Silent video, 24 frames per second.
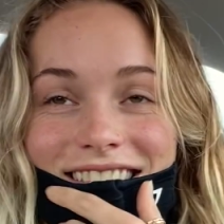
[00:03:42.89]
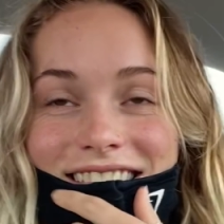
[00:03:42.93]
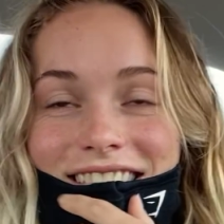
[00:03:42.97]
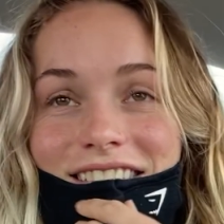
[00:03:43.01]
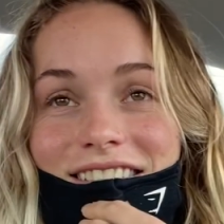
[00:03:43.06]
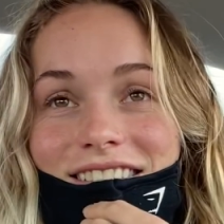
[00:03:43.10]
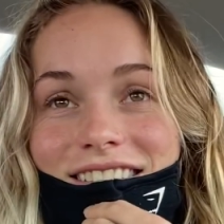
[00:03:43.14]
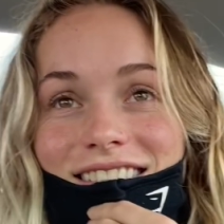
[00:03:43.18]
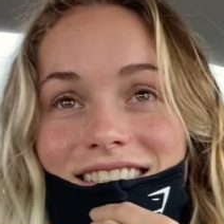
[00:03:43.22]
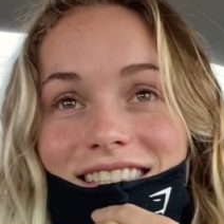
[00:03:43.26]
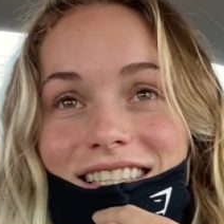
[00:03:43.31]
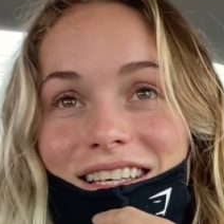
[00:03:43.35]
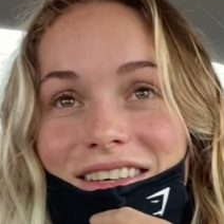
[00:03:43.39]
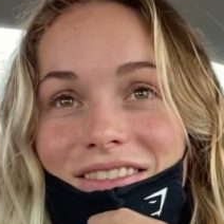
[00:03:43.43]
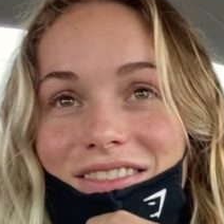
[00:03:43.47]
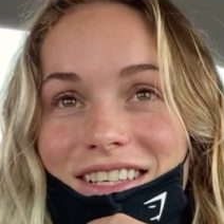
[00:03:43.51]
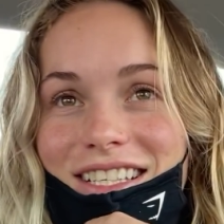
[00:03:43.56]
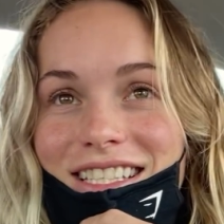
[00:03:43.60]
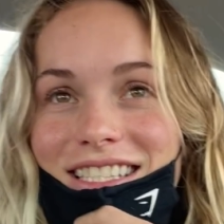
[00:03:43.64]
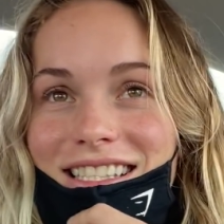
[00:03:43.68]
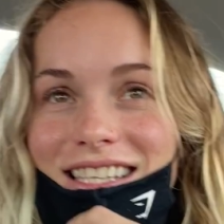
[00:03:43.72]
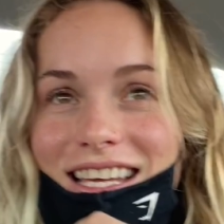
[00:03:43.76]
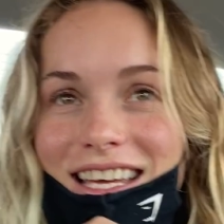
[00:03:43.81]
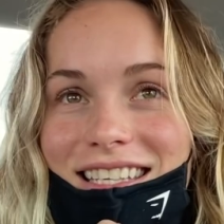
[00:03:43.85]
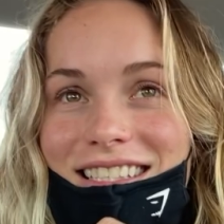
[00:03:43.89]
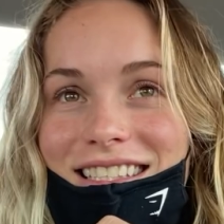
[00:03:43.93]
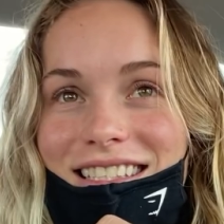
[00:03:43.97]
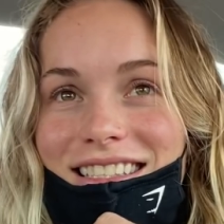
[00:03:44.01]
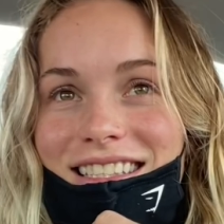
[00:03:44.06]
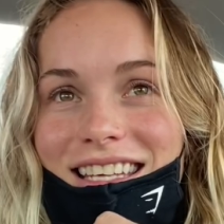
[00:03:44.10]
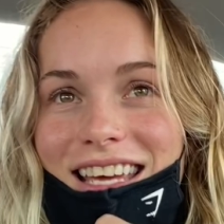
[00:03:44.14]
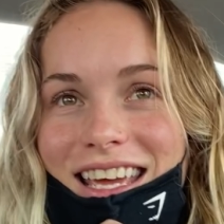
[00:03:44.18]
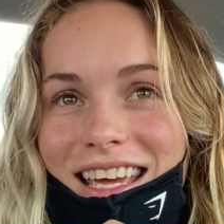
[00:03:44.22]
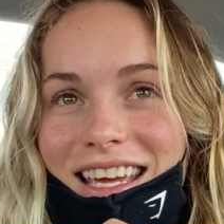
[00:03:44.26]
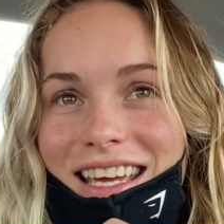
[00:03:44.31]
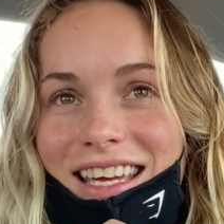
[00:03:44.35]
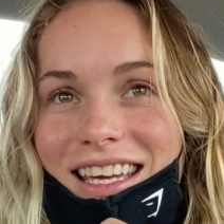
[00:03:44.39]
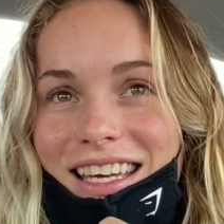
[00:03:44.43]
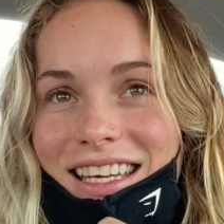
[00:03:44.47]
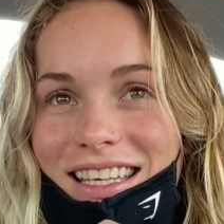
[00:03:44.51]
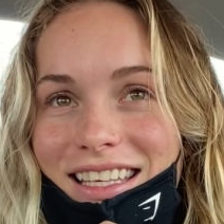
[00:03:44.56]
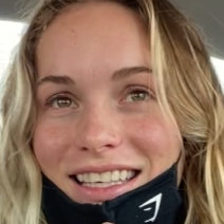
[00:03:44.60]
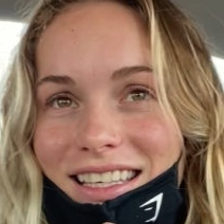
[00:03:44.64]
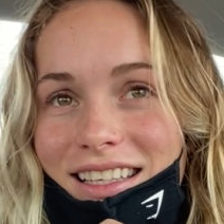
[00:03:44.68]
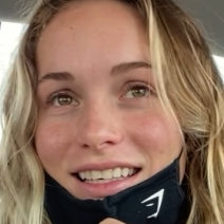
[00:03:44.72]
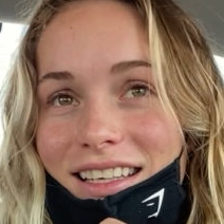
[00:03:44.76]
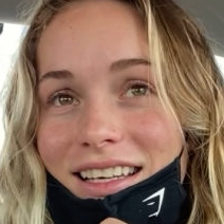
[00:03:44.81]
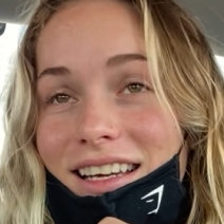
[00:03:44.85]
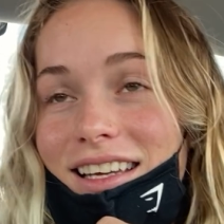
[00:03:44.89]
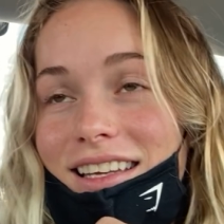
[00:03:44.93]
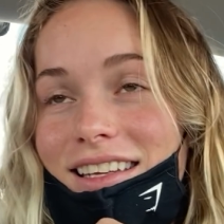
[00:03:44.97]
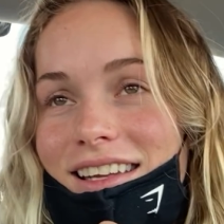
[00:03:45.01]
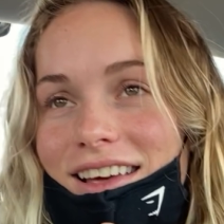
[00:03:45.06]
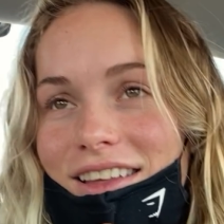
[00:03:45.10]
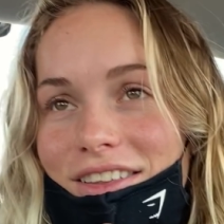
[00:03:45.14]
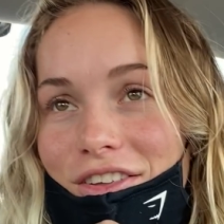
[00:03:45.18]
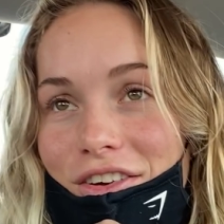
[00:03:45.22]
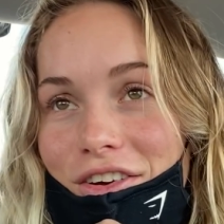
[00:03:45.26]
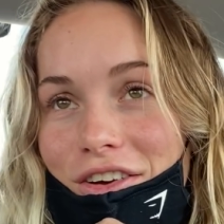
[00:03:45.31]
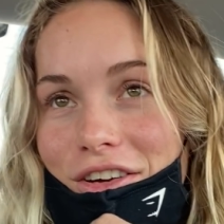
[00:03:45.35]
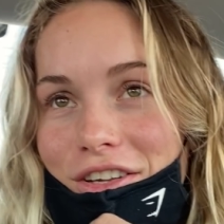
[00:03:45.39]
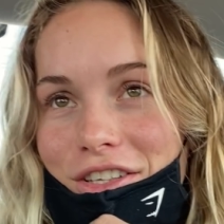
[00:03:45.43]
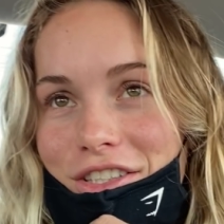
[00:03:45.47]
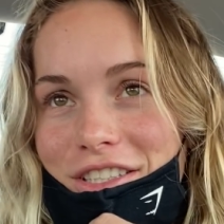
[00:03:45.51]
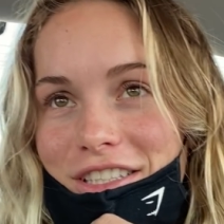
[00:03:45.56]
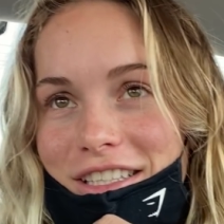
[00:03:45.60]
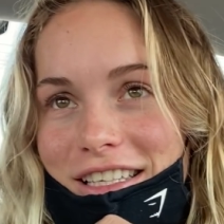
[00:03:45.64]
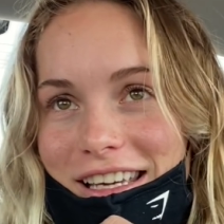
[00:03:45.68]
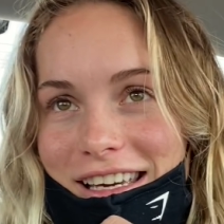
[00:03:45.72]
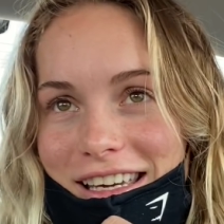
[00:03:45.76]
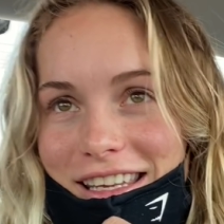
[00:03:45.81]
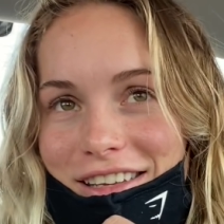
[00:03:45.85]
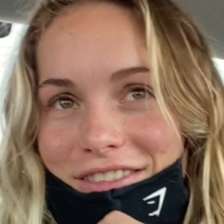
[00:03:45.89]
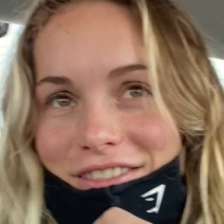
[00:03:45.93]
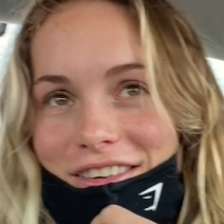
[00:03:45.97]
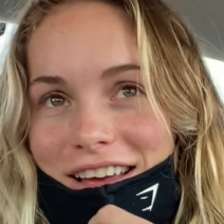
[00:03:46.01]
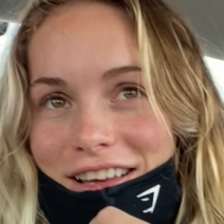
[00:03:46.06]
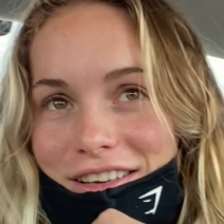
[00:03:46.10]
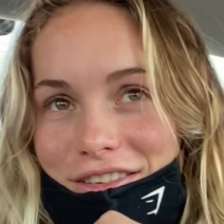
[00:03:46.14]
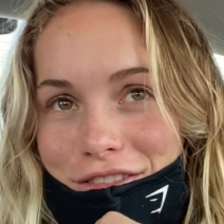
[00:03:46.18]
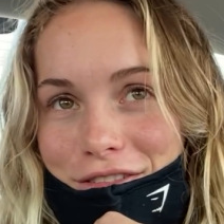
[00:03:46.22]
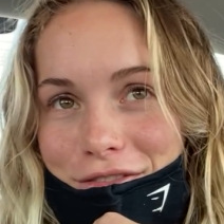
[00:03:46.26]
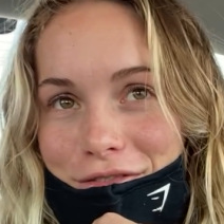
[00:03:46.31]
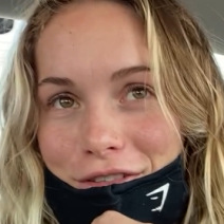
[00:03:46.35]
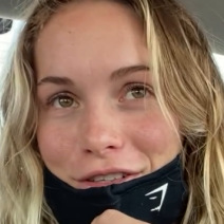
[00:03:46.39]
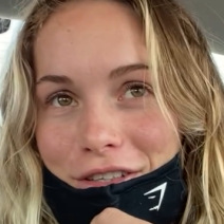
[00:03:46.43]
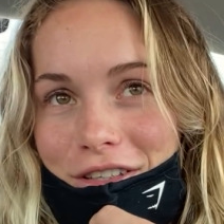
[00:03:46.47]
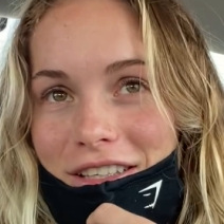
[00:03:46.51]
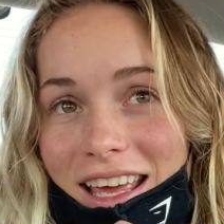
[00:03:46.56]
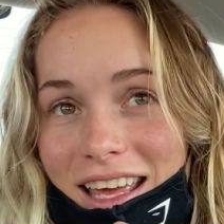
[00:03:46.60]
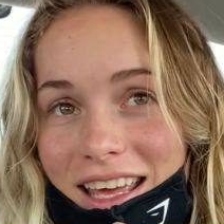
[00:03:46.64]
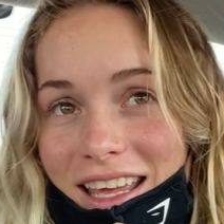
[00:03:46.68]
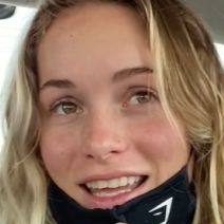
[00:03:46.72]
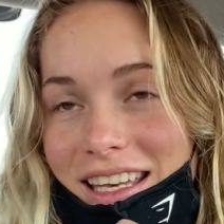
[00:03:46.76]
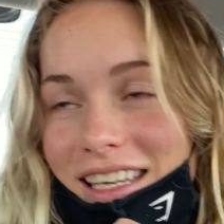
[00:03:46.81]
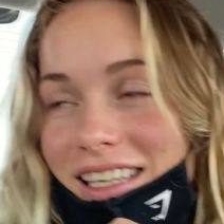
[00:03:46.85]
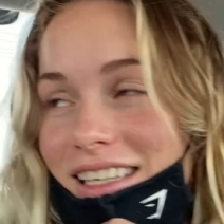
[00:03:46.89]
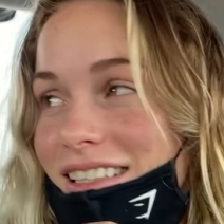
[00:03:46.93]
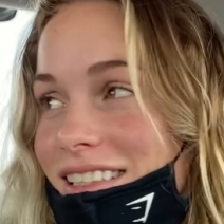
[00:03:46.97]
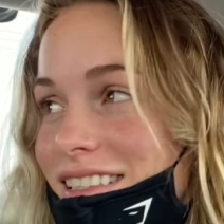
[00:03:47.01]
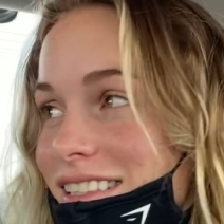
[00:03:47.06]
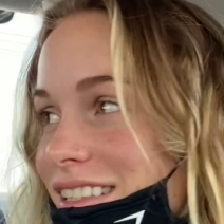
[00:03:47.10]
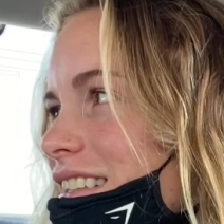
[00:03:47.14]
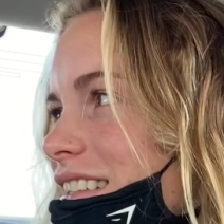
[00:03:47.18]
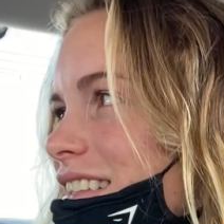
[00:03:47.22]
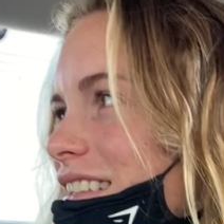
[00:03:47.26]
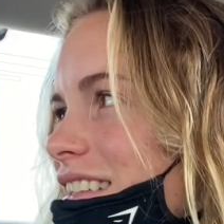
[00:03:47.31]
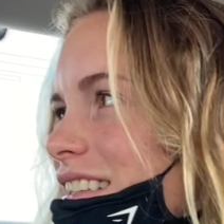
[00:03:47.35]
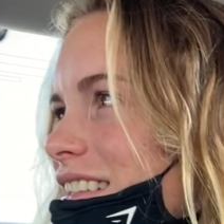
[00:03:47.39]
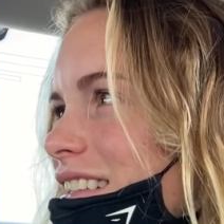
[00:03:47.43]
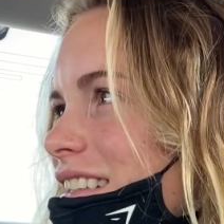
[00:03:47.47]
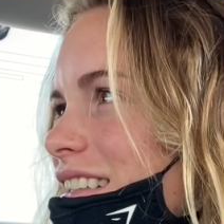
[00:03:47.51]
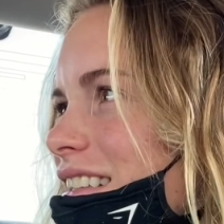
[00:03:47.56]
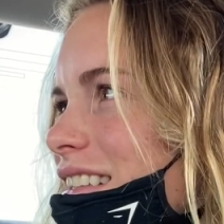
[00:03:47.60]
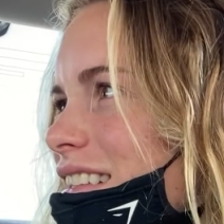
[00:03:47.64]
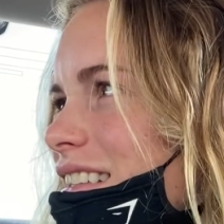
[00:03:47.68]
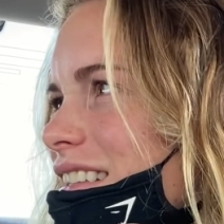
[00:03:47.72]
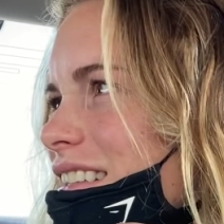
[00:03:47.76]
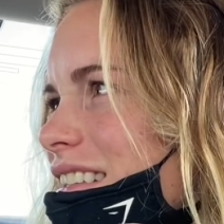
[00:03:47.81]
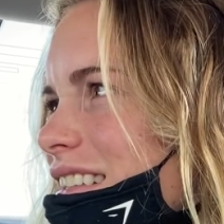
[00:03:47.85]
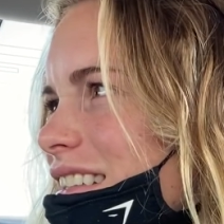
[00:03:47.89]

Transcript: Seriously, we just had to take another urchin out of Al's foot and dig a hole.